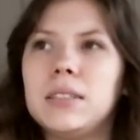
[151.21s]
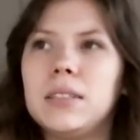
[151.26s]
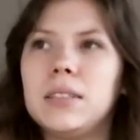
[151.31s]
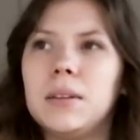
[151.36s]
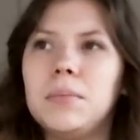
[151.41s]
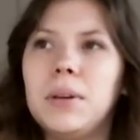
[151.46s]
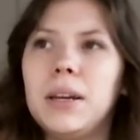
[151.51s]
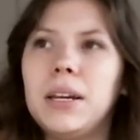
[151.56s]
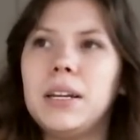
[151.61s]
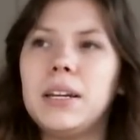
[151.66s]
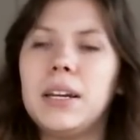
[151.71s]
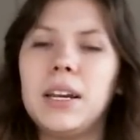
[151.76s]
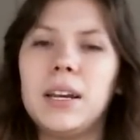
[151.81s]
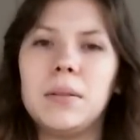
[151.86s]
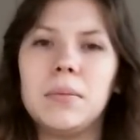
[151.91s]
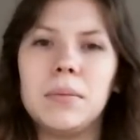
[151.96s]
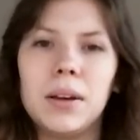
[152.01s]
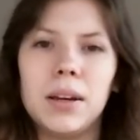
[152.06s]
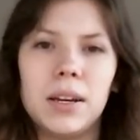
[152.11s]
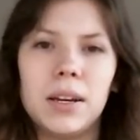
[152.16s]
the main
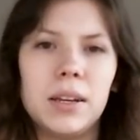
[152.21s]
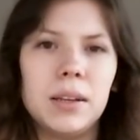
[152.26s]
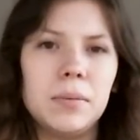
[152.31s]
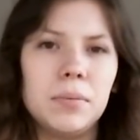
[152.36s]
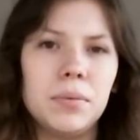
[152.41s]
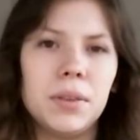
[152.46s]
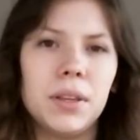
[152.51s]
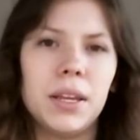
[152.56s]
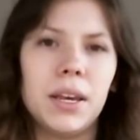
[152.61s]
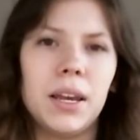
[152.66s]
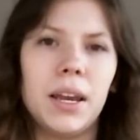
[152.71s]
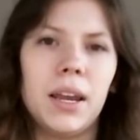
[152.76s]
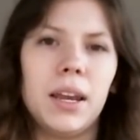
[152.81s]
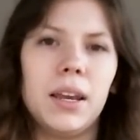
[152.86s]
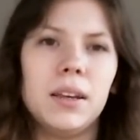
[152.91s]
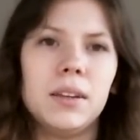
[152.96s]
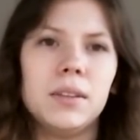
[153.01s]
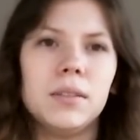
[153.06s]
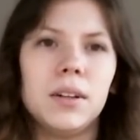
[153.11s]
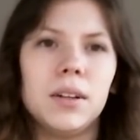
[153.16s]
game I
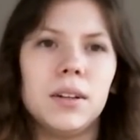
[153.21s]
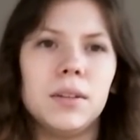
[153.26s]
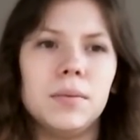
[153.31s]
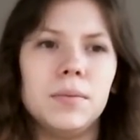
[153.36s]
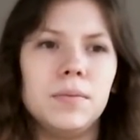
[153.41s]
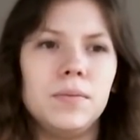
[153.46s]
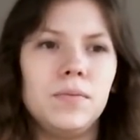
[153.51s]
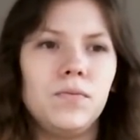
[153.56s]
play, I